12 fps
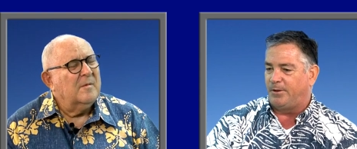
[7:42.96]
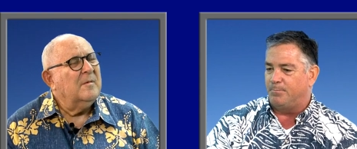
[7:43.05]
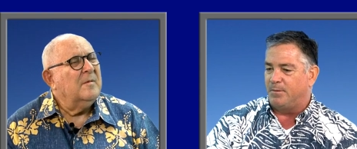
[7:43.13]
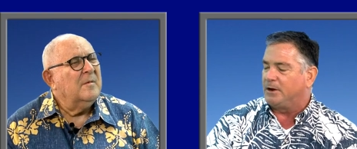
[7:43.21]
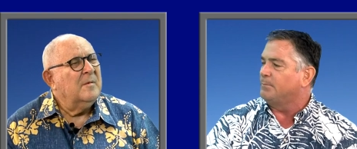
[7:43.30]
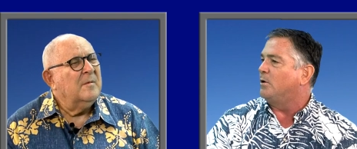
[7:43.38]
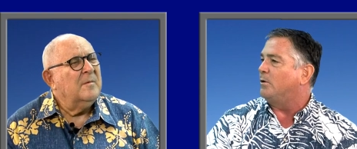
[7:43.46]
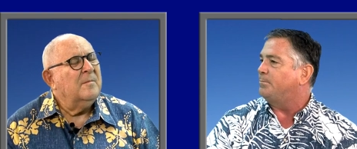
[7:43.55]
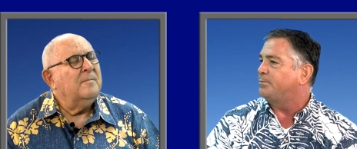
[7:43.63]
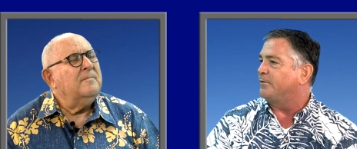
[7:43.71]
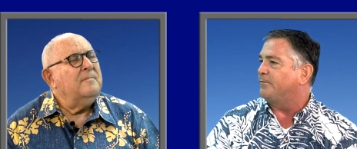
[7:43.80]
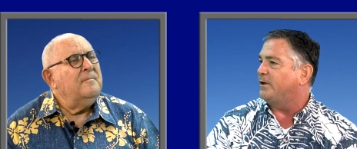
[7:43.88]
Speaker 1: minimal
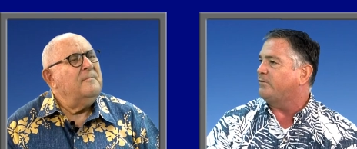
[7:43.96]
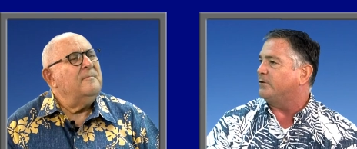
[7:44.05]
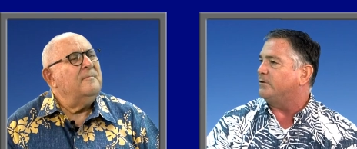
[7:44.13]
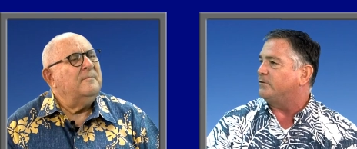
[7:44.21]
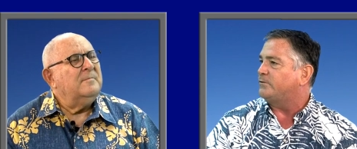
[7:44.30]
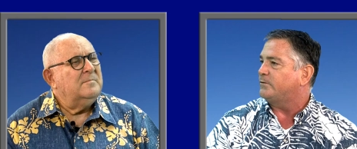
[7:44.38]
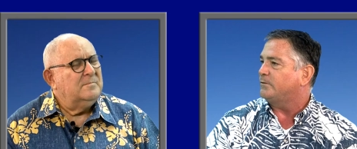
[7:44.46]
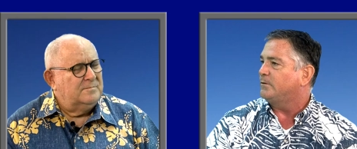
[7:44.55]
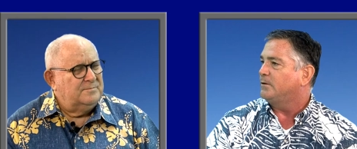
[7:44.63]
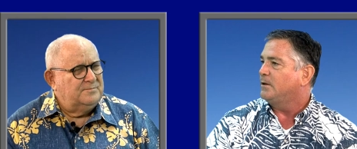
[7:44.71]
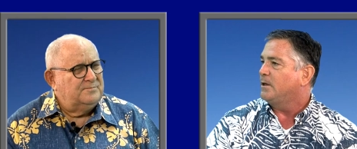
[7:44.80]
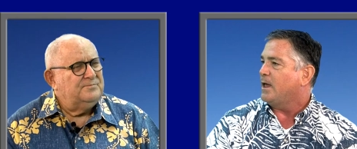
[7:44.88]
provisions,
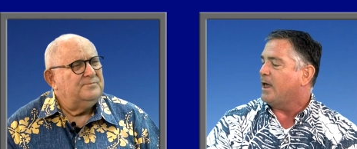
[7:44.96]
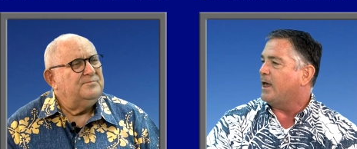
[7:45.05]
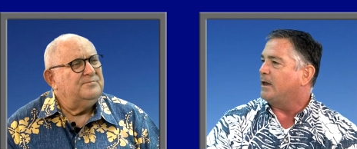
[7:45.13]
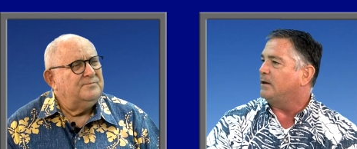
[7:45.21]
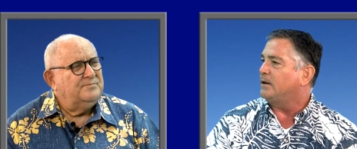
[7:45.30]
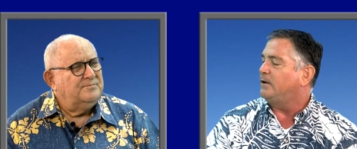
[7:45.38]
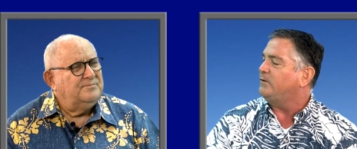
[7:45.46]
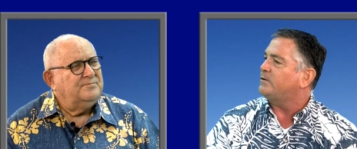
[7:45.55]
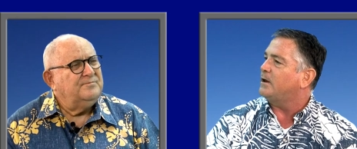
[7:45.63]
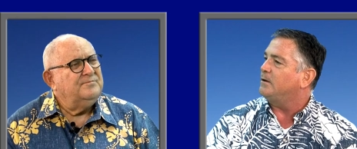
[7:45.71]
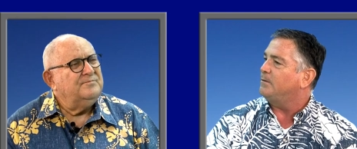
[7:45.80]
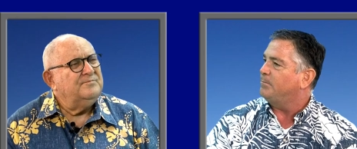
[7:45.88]
and he's
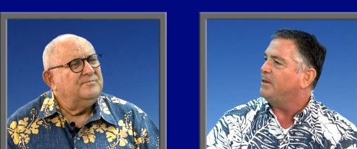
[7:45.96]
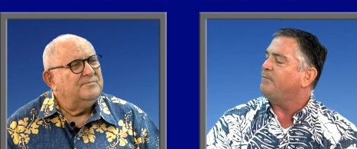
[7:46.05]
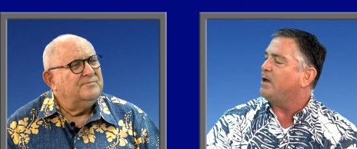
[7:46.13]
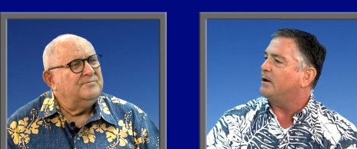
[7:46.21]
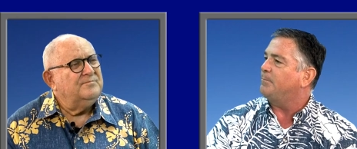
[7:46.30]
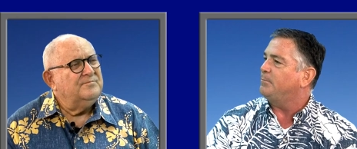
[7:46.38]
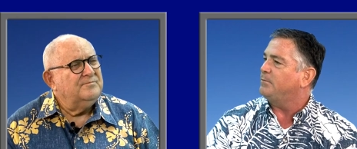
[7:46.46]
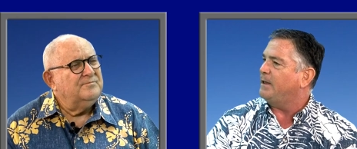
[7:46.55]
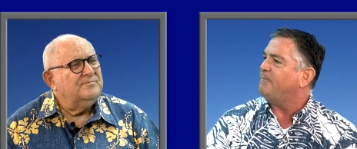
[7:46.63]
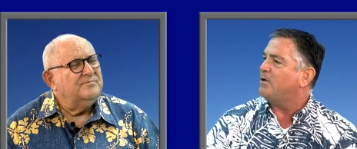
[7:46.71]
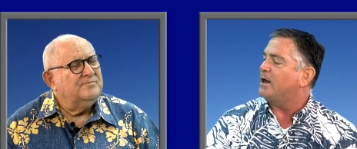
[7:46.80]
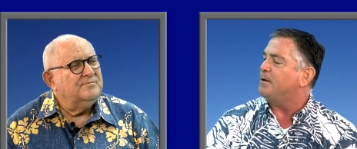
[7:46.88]
saying they've got
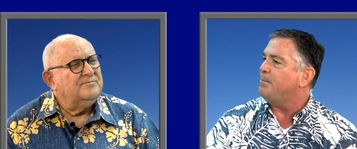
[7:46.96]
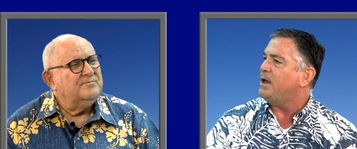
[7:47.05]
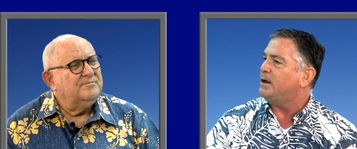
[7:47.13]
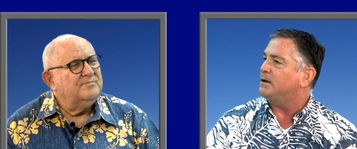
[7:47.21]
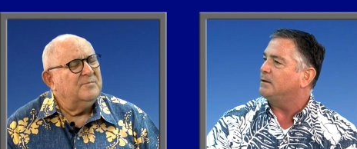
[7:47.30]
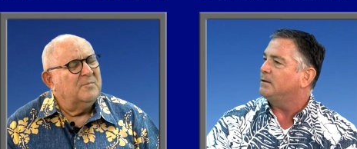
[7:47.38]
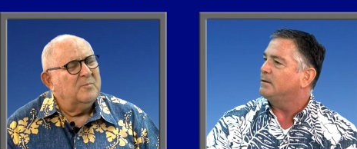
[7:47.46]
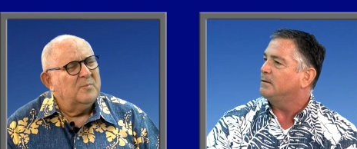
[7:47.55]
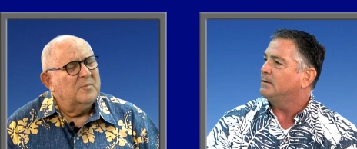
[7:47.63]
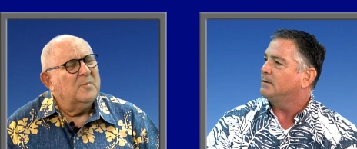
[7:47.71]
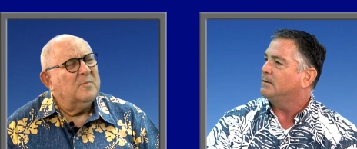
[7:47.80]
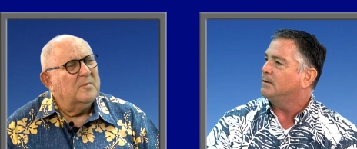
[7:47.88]
it made.
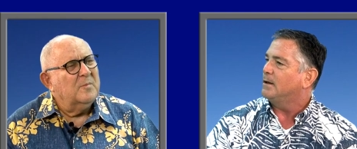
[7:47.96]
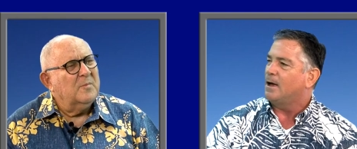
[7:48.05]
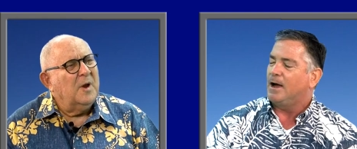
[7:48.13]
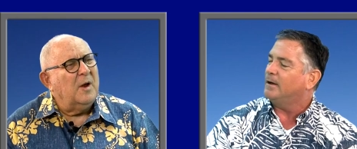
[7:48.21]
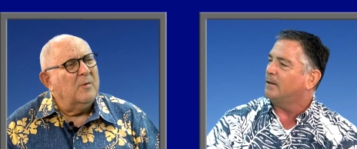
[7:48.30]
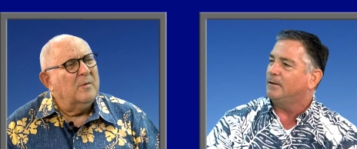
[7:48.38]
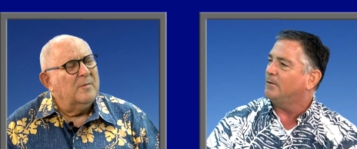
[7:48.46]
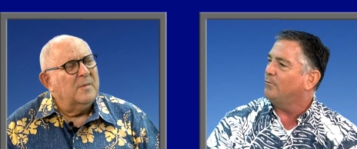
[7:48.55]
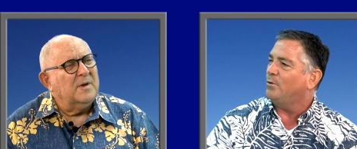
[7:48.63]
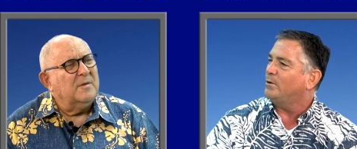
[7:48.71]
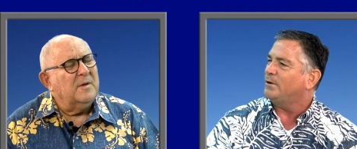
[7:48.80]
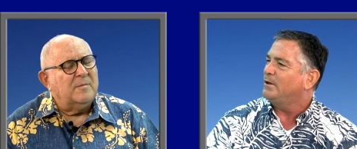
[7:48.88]
Speaker 2: Yeah,
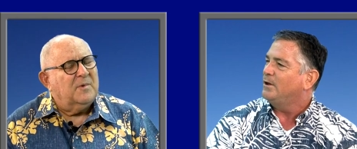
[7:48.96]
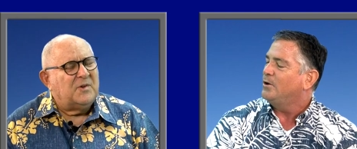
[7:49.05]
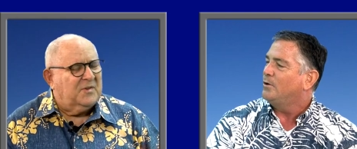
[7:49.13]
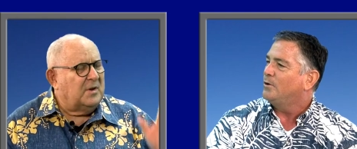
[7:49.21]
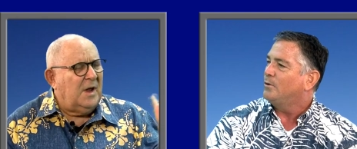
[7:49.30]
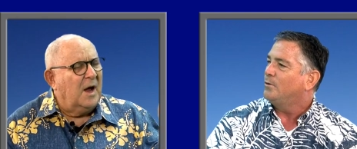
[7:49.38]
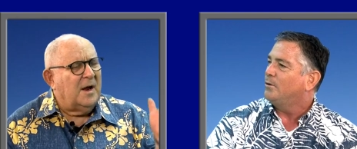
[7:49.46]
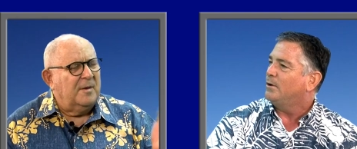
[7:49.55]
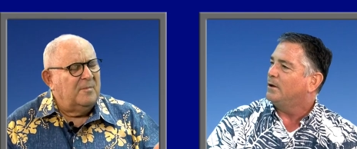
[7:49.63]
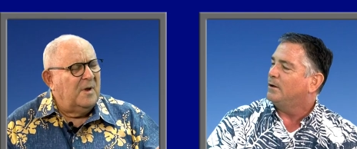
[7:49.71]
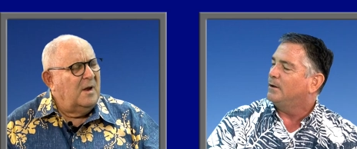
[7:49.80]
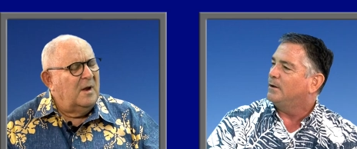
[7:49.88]
that's just a lie.
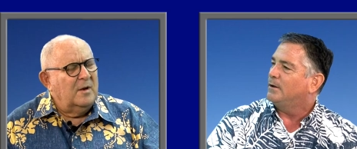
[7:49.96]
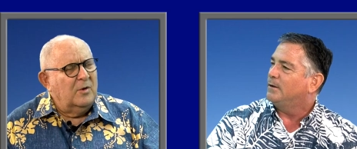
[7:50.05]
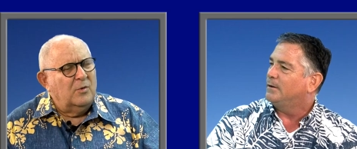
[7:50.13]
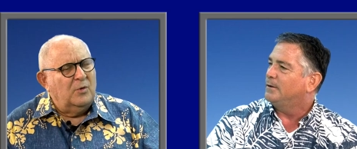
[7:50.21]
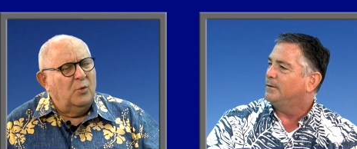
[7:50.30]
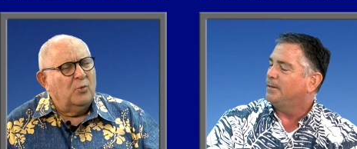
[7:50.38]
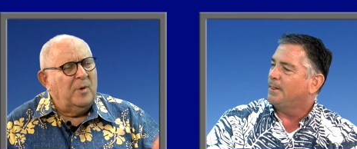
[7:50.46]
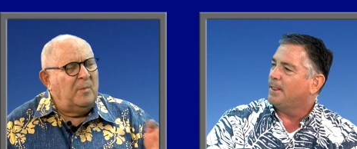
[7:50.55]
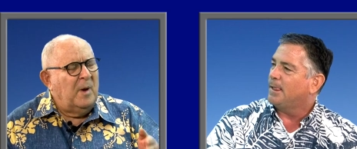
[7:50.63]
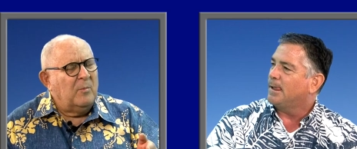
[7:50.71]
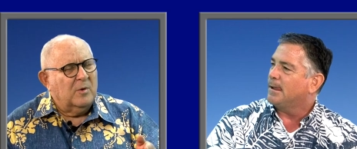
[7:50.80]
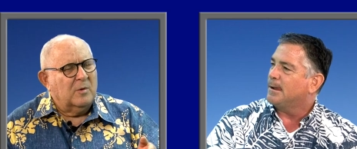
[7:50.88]
You
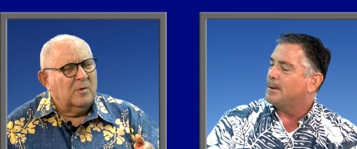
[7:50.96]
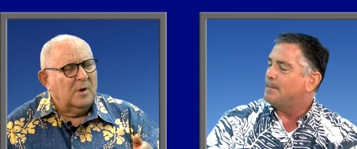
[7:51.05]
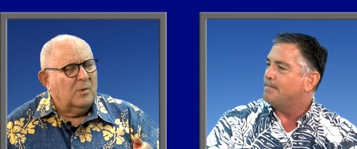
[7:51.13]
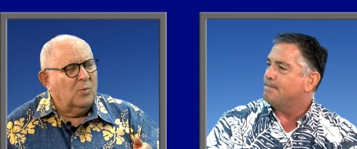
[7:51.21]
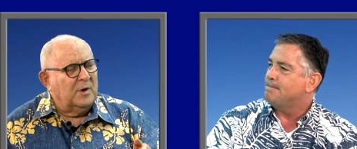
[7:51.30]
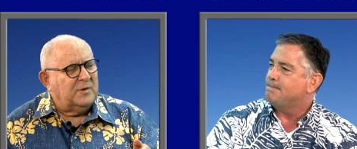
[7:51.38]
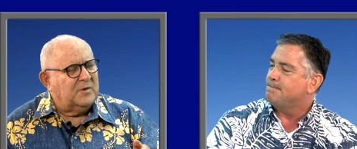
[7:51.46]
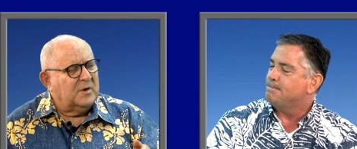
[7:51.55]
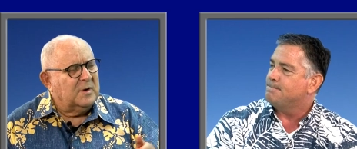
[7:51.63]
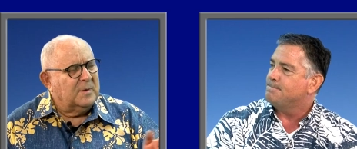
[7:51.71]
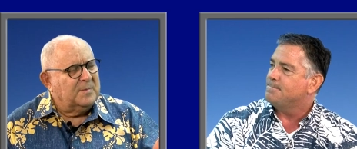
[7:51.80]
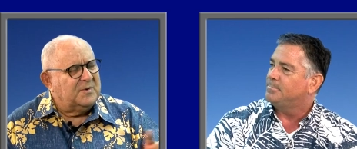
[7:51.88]
remember what
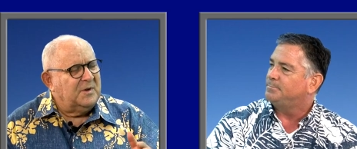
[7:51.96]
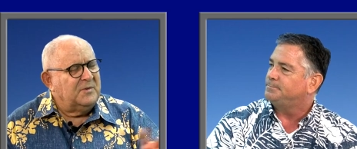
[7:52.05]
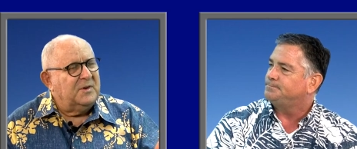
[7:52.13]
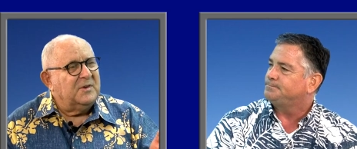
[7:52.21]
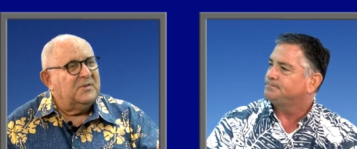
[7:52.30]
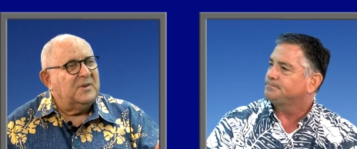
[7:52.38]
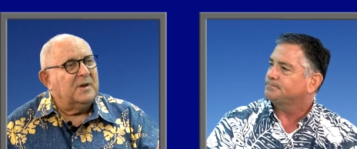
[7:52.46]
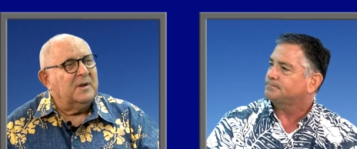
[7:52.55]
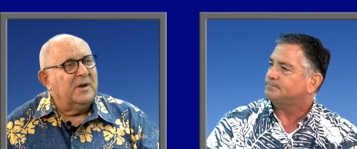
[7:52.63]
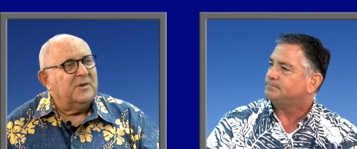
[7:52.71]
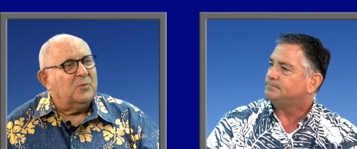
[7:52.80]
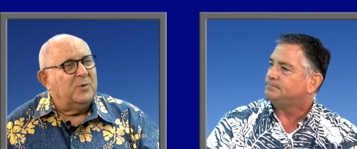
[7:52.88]
Cynthia said
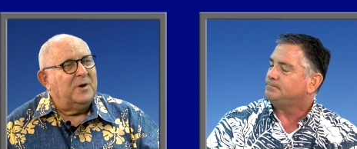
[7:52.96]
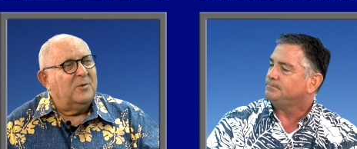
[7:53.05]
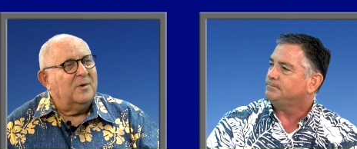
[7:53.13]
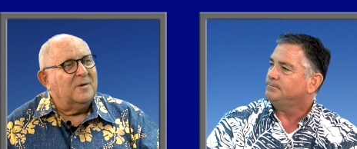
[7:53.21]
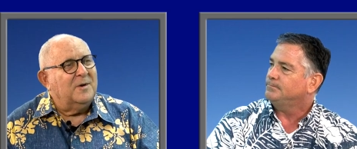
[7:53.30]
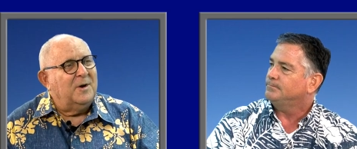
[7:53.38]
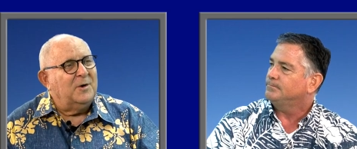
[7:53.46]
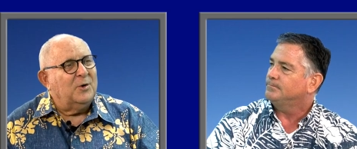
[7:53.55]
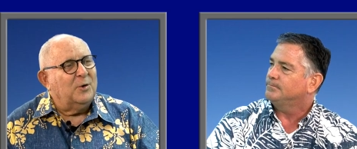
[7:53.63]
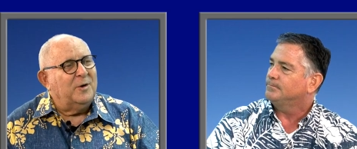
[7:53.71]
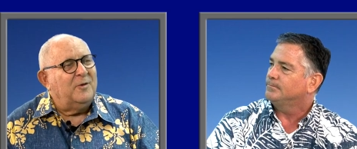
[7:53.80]
last week in her